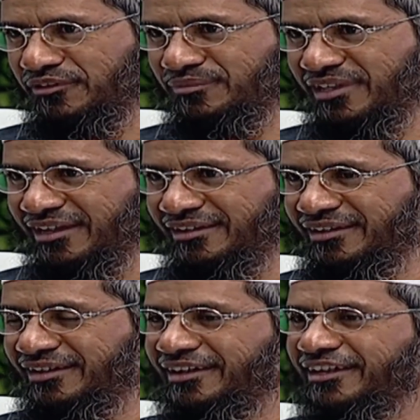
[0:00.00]
Ramadan,
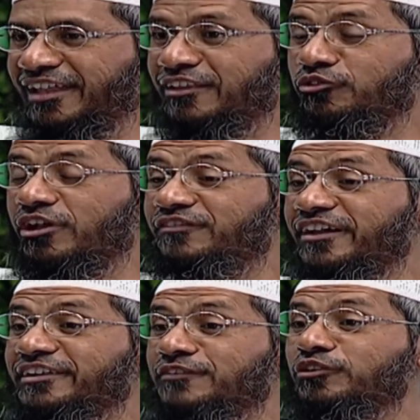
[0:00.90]
it's as though you have
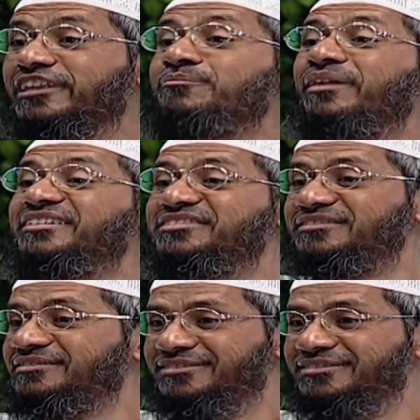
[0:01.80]
fasted for 10 months.